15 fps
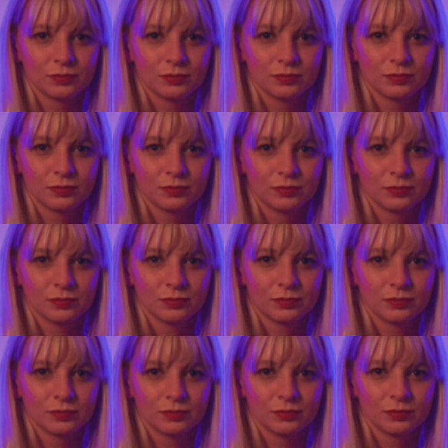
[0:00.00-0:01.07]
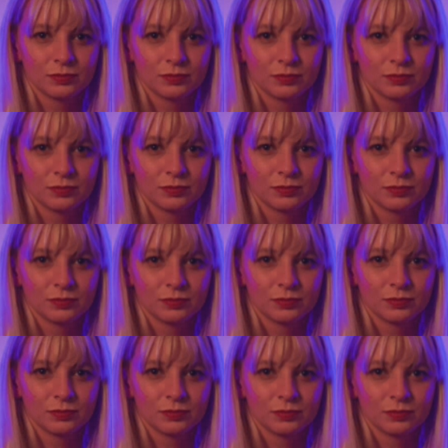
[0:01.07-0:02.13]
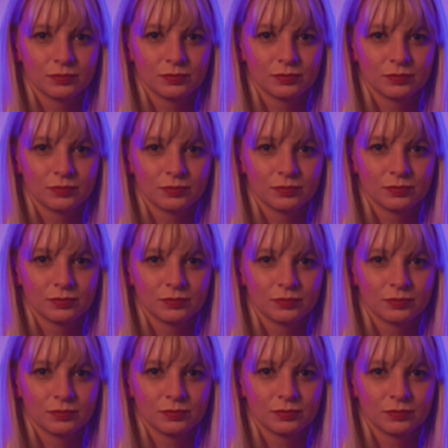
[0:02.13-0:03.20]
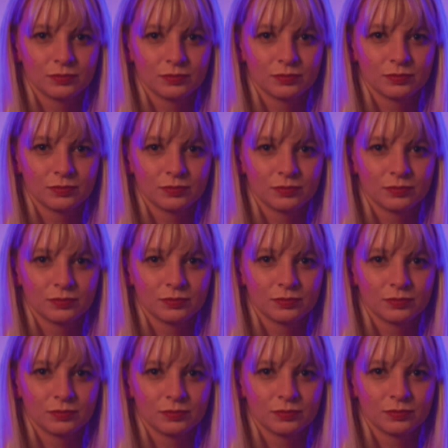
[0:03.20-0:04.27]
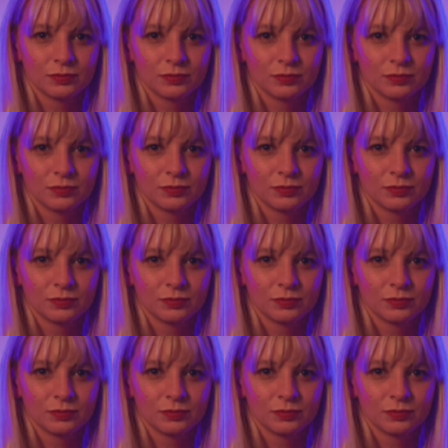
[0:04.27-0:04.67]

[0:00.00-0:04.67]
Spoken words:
(silent)